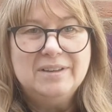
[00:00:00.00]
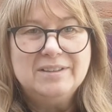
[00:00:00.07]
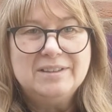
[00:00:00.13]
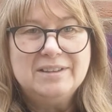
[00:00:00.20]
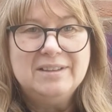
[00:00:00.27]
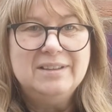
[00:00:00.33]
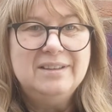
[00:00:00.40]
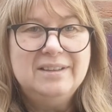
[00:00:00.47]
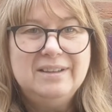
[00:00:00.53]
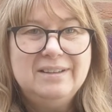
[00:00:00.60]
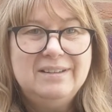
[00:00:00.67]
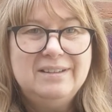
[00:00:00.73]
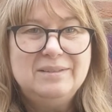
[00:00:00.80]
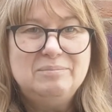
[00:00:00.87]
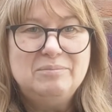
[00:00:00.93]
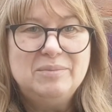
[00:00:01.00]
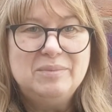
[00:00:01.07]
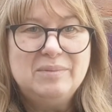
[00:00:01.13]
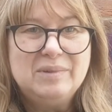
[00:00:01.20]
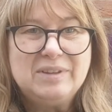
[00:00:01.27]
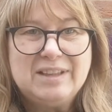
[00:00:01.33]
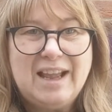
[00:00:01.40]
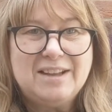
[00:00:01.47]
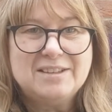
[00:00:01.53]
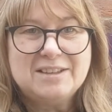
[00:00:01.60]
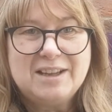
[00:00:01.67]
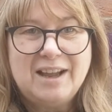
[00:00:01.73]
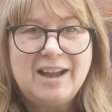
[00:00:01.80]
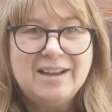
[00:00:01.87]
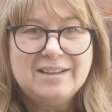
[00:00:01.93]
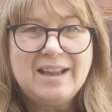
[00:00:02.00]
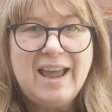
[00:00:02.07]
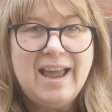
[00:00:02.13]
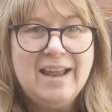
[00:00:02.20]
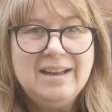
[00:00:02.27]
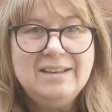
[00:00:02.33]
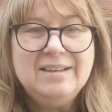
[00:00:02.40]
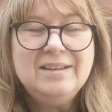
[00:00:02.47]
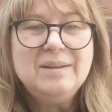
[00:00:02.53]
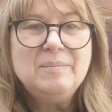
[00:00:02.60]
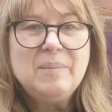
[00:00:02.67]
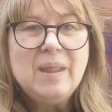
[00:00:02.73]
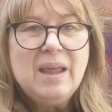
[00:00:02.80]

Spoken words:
the task at hand.